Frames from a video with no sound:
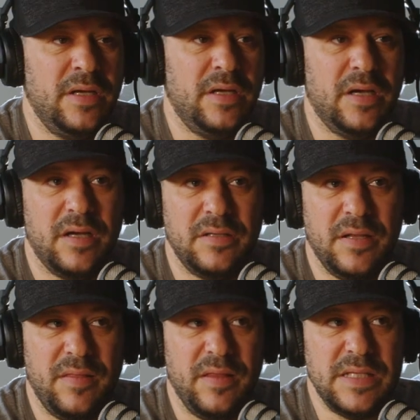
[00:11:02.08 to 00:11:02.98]
uh, the
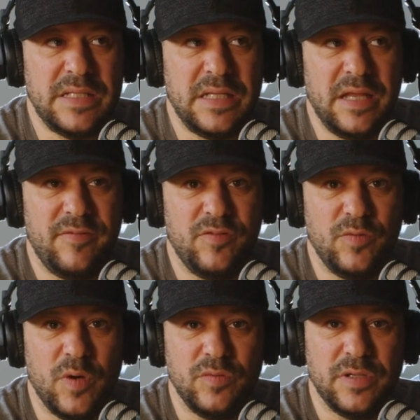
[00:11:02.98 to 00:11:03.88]
things that they've
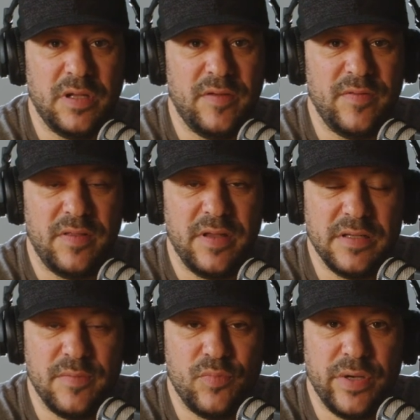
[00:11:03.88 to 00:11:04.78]
grown to love, the things
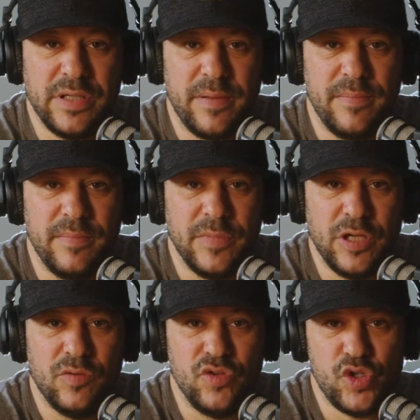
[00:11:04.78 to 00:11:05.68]
that bring them, you
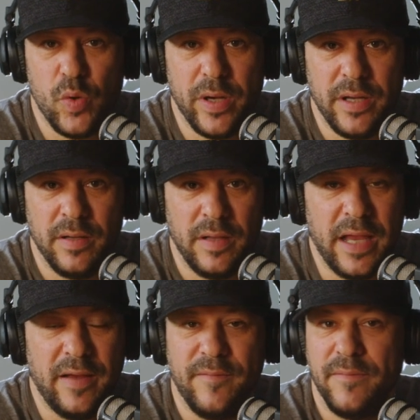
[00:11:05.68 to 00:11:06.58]
know, joy,
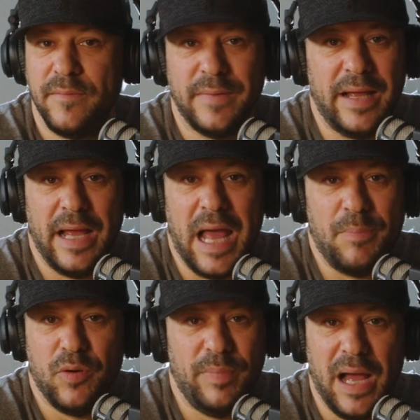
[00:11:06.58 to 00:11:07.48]
like
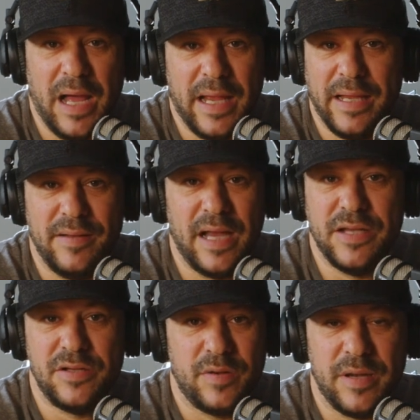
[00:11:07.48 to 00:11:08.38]
apple pie and
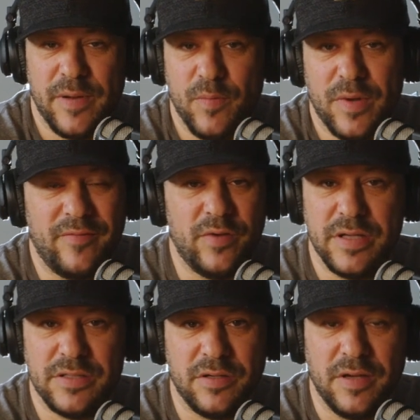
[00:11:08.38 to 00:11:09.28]
ice cream and whatever it
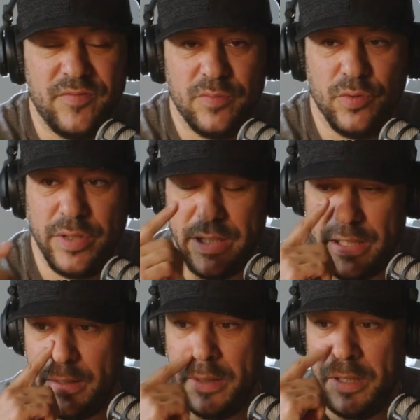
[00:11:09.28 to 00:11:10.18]
is they're comfortable
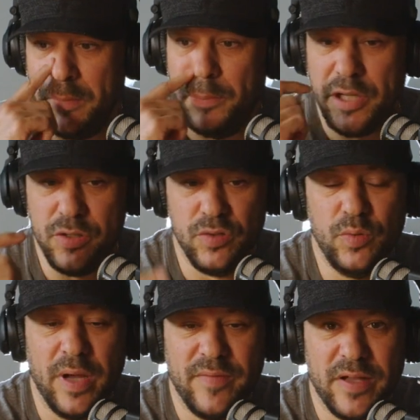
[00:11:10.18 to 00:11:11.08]
eating. But you do
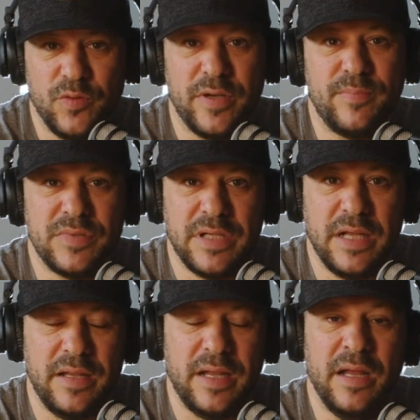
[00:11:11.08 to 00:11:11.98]
have that
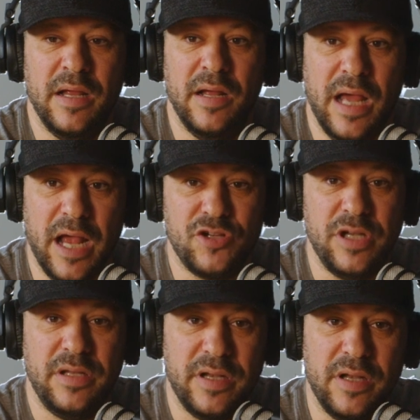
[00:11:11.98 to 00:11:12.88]
20% that actually
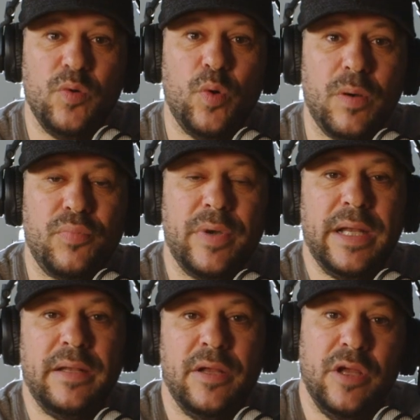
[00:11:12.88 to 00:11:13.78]
did
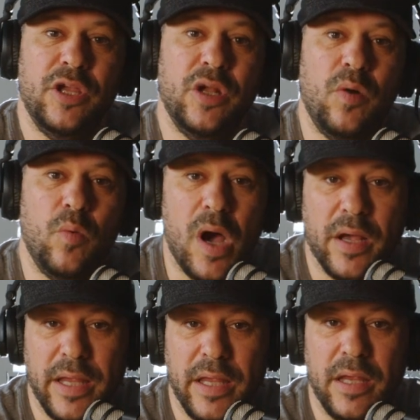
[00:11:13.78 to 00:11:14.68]
incorporate you know,
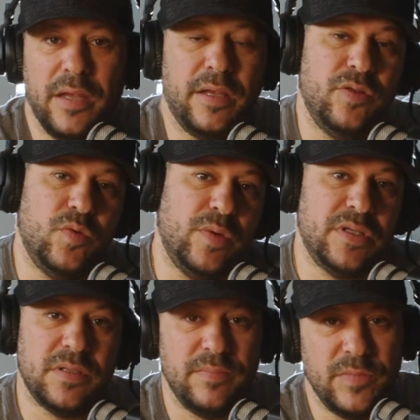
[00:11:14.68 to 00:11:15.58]
walking and doing
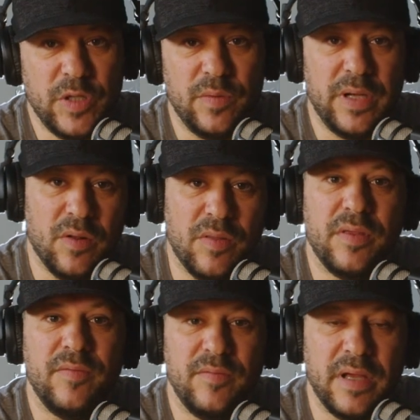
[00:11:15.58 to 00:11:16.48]
some, you know,
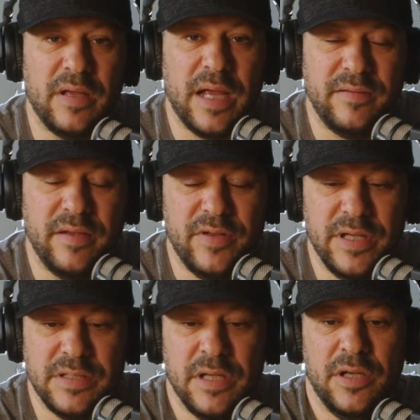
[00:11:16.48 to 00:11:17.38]
healthy uh,
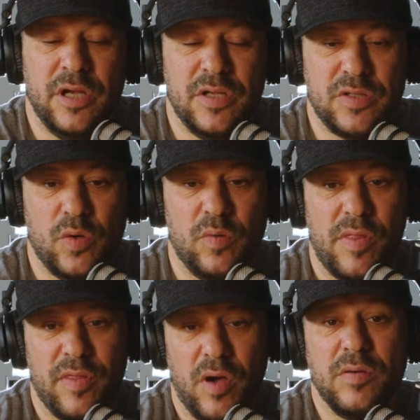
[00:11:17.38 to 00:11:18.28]
activities. So
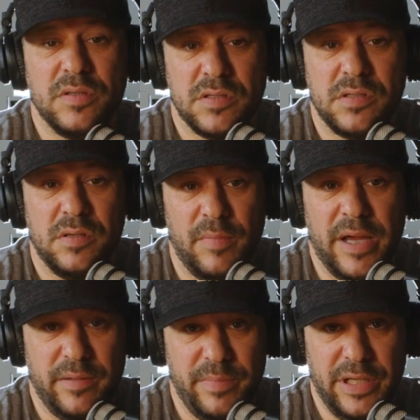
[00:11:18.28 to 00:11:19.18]
those
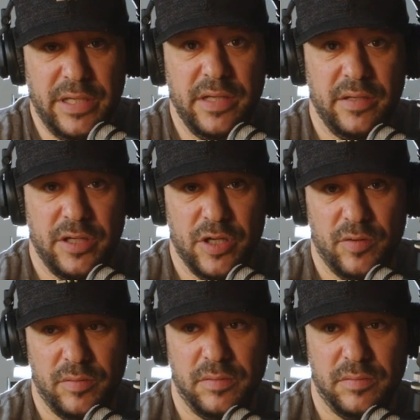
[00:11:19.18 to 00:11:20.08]
might be, you
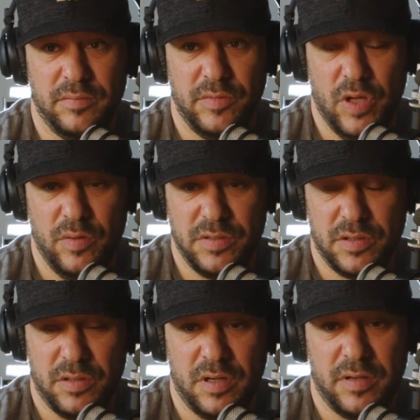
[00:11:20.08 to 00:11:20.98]
know, those
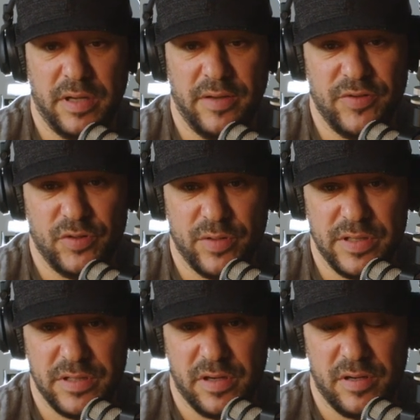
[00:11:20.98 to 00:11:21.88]
are, are
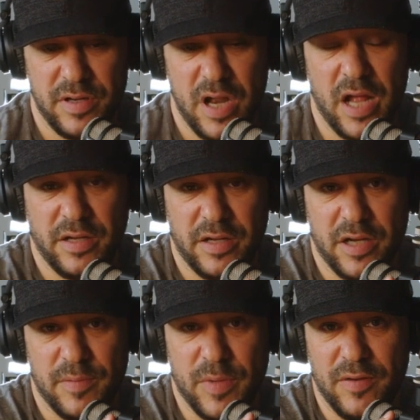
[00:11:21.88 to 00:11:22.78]
inventories that are not going to
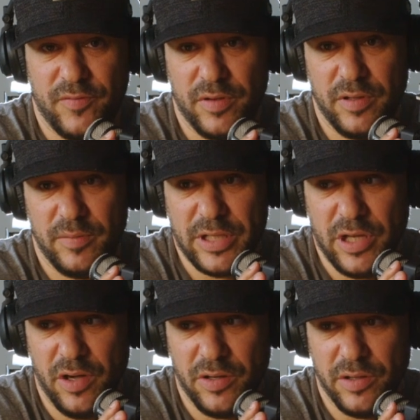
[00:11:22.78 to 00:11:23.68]
come on for a little bit
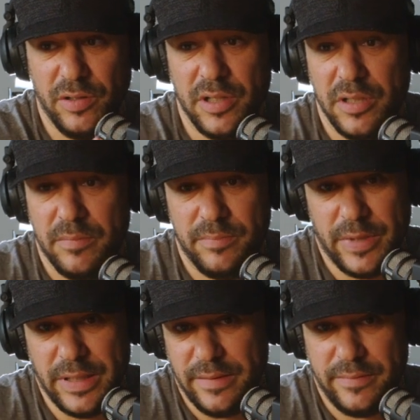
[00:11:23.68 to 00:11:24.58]
longer.
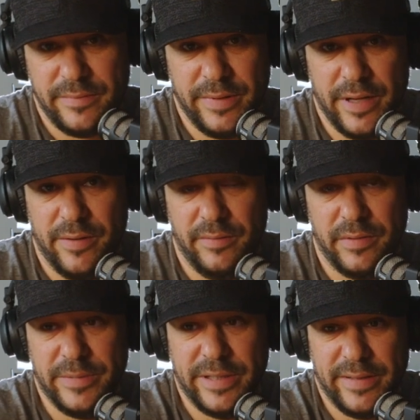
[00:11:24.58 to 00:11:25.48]
But, you know, I
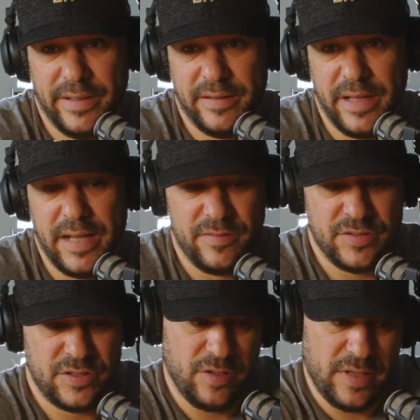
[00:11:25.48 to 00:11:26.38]
mean, at the end of the day, there's
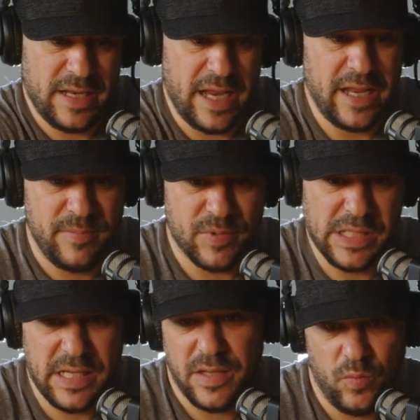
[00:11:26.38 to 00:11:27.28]
still that
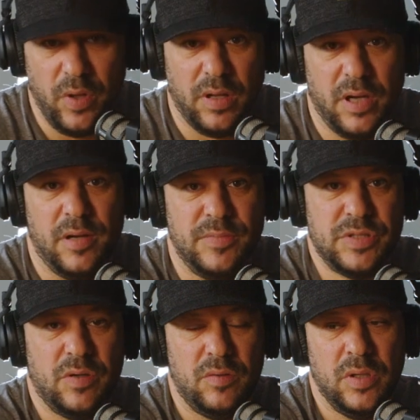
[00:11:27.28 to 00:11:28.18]
80% that will come.
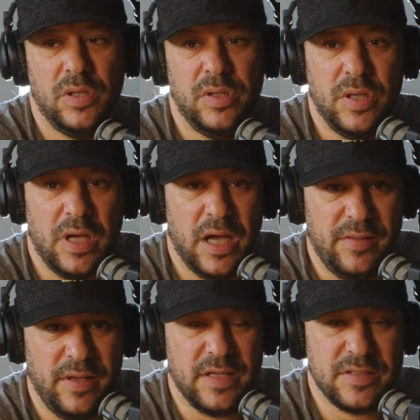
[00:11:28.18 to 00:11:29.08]
So I
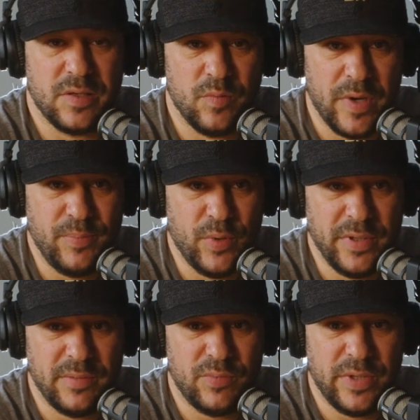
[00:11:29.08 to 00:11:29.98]
think it's a great point
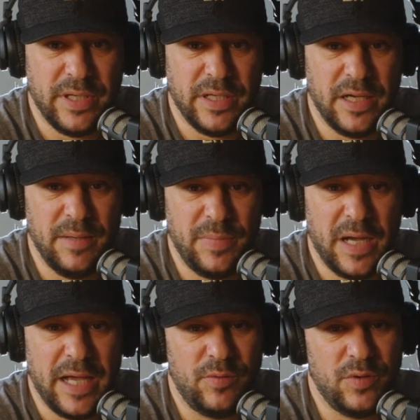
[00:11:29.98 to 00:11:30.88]
to bring up.
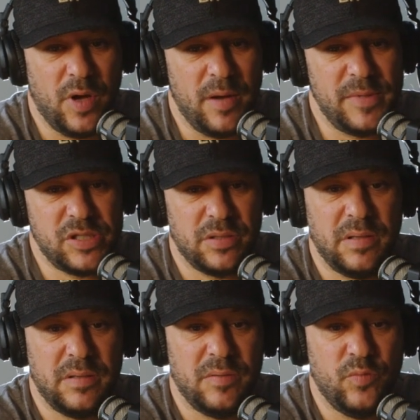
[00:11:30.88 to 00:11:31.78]
I don't know how much
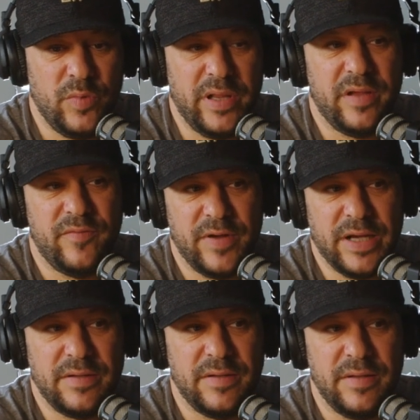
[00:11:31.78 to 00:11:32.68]
it'll really
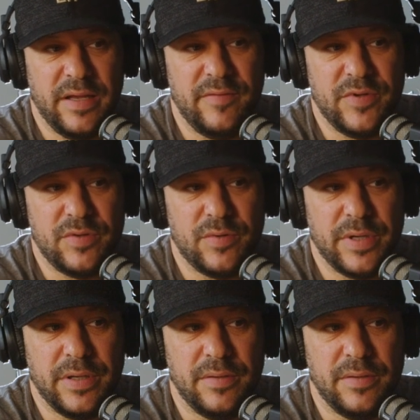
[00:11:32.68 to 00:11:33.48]
affect the inventory.